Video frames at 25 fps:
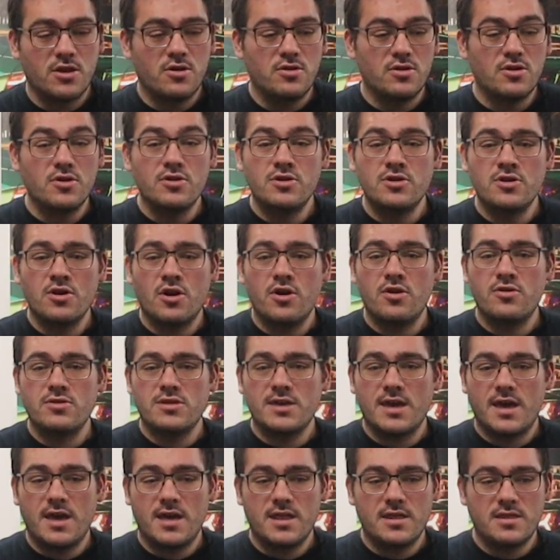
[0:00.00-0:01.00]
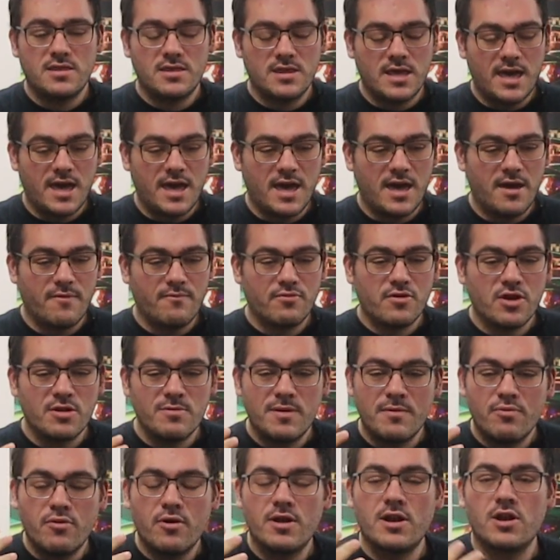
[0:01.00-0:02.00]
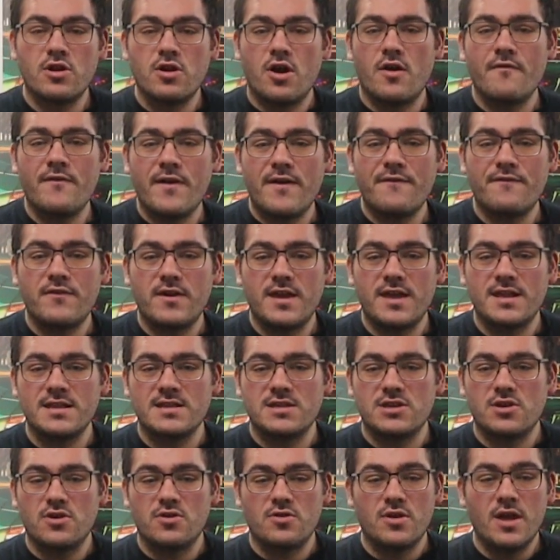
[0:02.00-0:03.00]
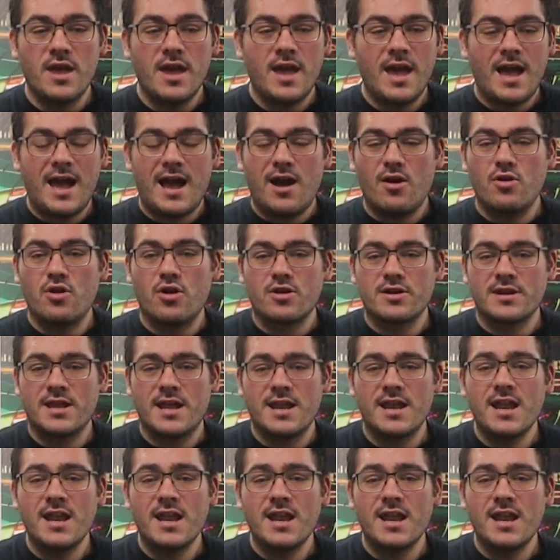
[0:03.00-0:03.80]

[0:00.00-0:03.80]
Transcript: you know that they're going to be putting a lot of effort into how long they're